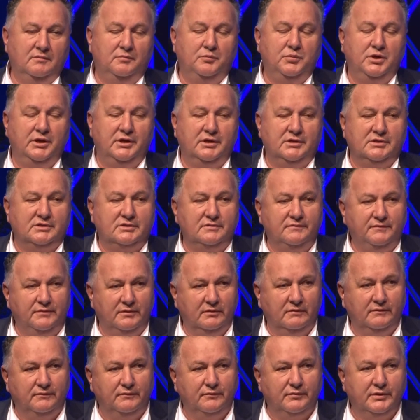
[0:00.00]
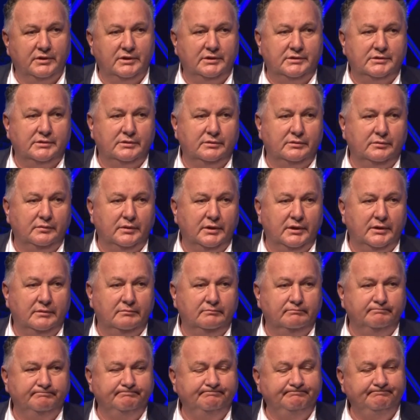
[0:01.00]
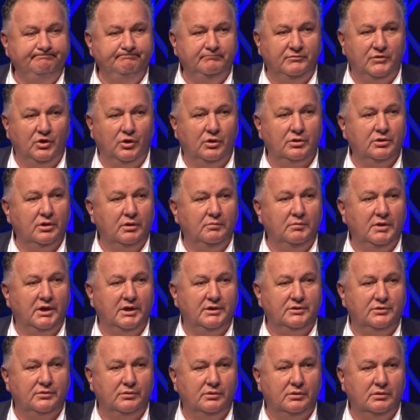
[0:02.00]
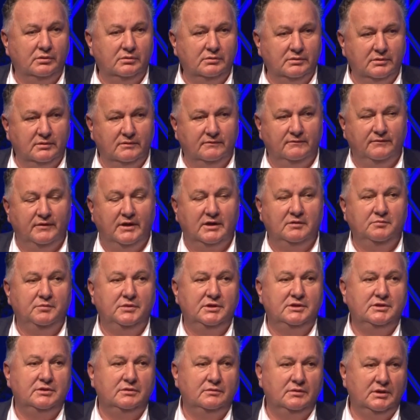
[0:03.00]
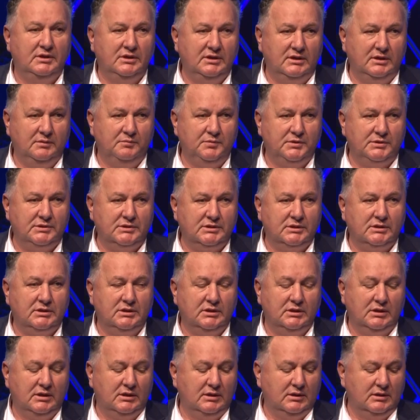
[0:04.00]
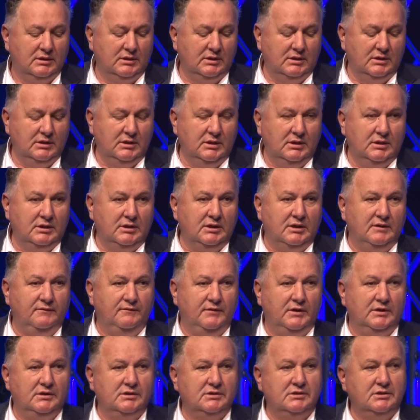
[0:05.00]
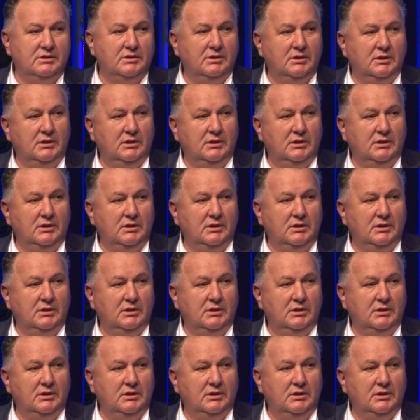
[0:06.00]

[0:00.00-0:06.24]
please feel free to knock on my door, invite me to any particular event.